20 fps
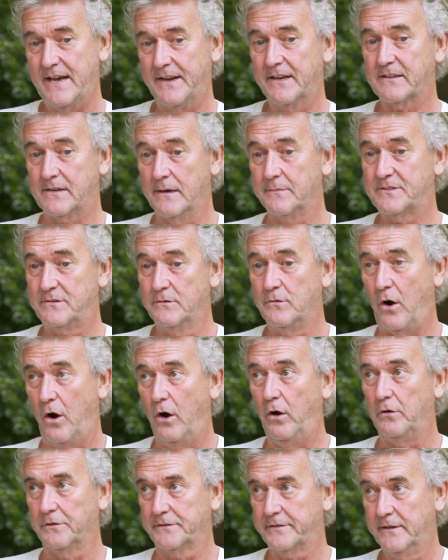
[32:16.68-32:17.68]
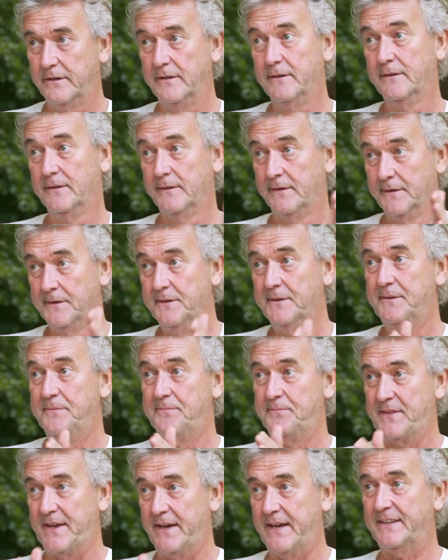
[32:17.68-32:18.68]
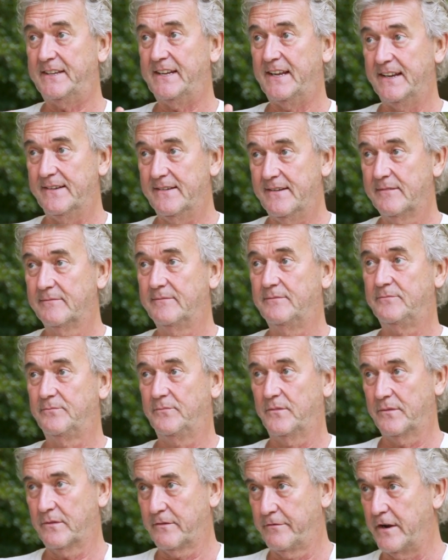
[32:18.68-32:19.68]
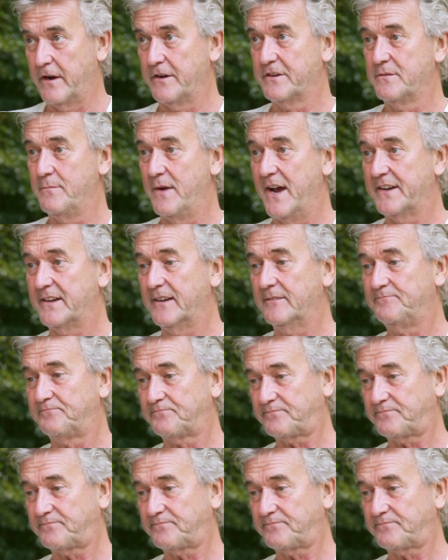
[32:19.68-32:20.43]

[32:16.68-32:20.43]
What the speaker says: And it comes to a halt at the end, very dramatic.